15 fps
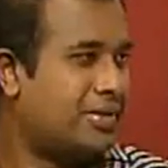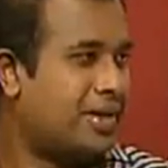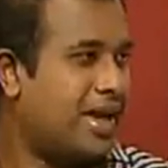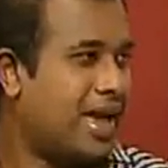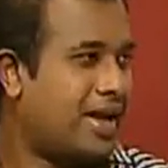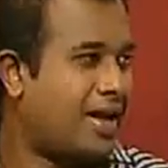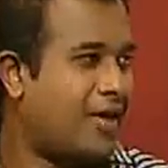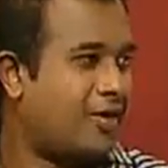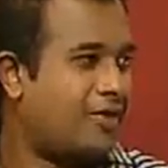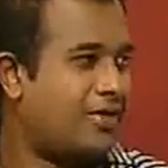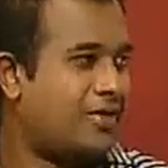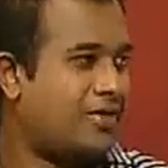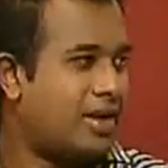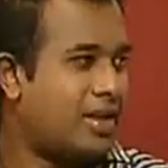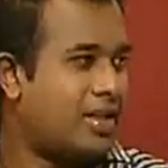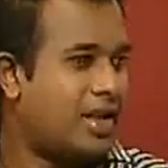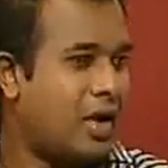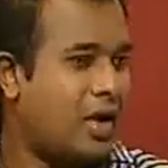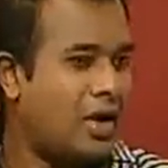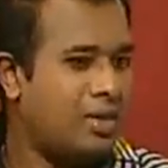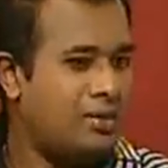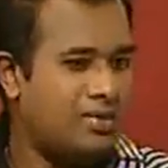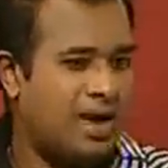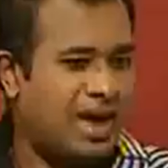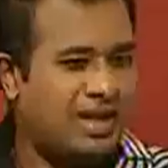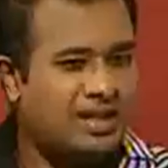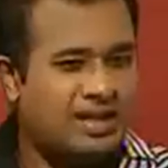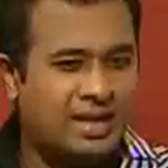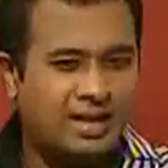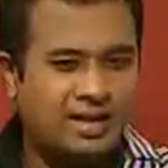hanging out with friends and all. I
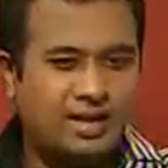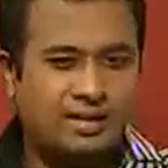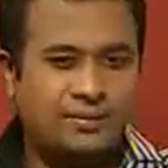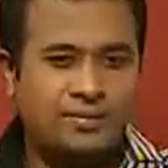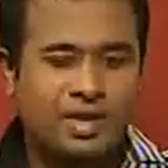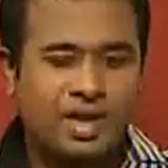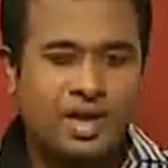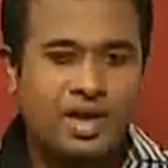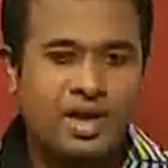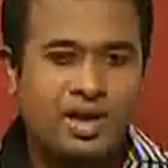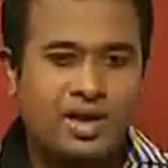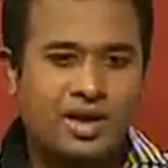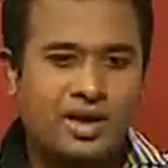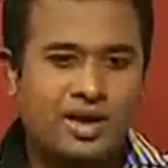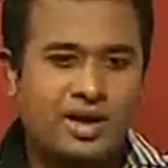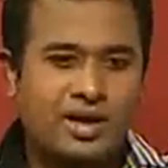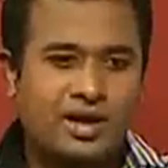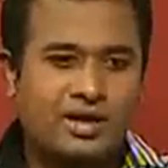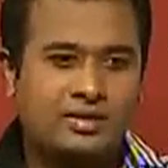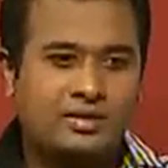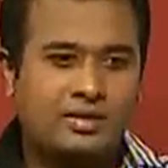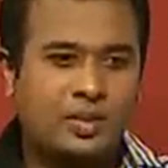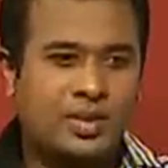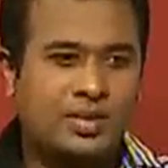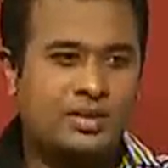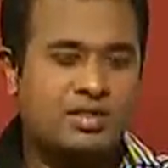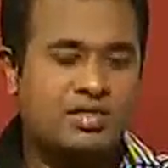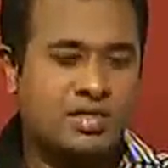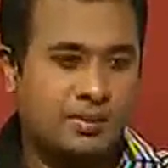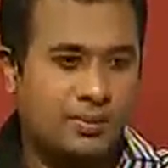think it's with
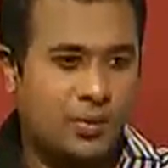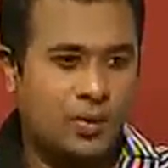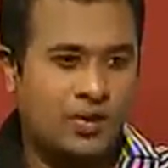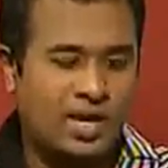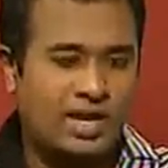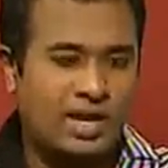the support and